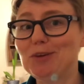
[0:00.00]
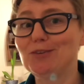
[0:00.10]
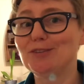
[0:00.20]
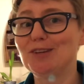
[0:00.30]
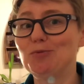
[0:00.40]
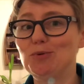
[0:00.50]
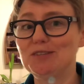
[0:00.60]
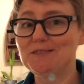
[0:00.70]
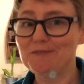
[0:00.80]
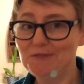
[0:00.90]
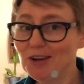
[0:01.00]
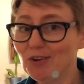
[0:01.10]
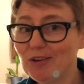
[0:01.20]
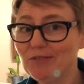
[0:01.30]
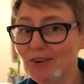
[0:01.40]
because it was
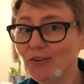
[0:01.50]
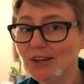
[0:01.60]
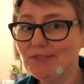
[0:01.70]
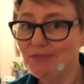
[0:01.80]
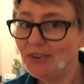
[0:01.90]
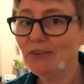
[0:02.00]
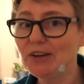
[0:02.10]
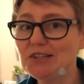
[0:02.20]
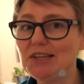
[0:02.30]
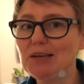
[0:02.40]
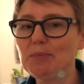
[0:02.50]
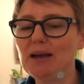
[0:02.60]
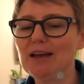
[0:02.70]
very deep,